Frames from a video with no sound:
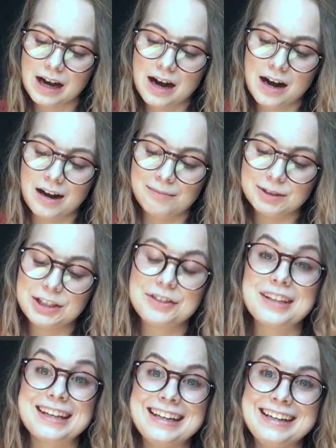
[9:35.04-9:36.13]
Do
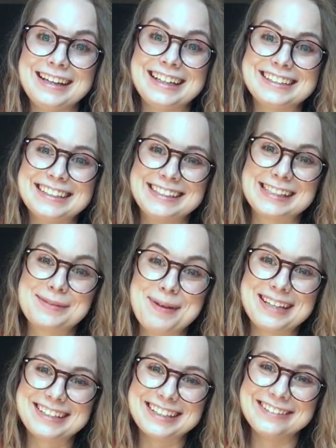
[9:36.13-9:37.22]
you think EDS is
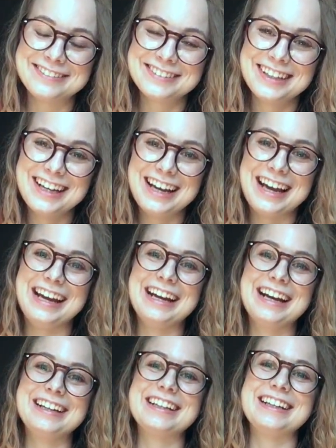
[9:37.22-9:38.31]
expensive?
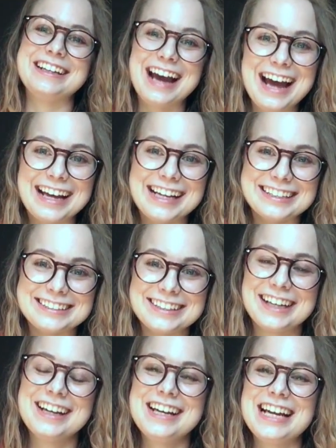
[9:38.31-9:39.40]
And yes,
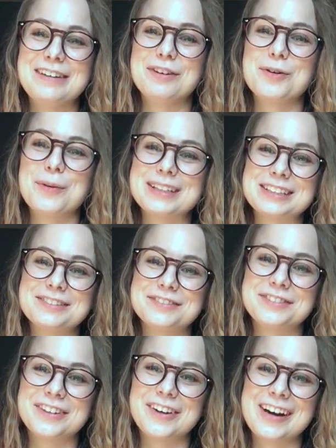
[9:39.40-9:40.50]
if it
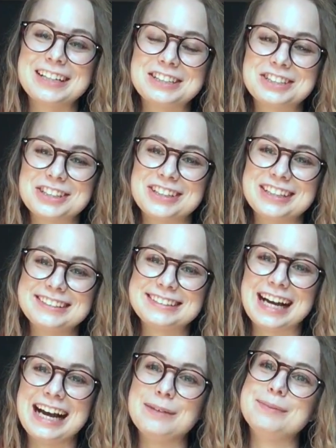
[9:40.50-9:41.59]
wasn't for
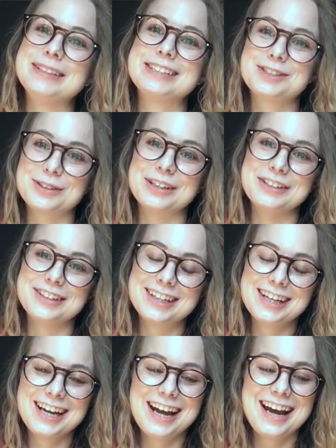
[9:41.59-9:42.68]
insurance, I'd be
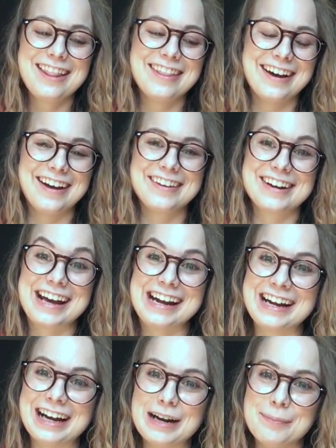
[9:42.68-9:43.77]
screwed. The other day
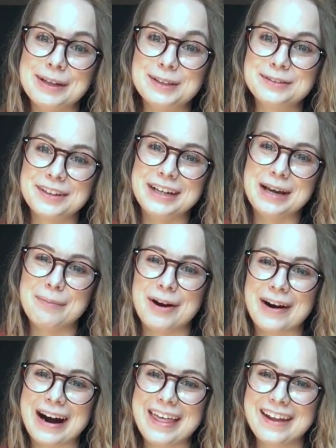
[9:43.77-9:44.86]
I got a bill for an
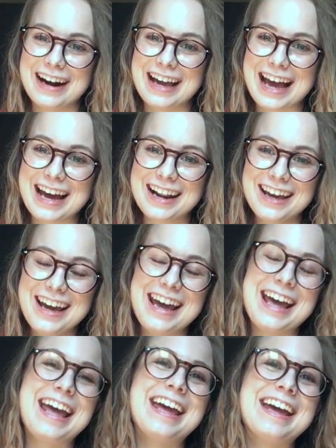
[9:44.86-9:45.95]
MRI that I had,
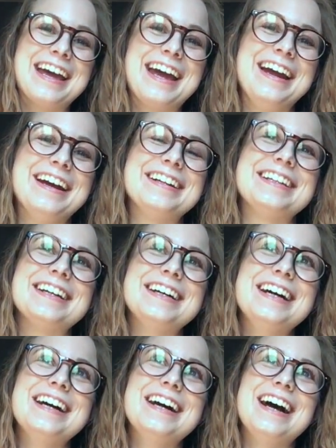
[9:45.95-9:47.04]
and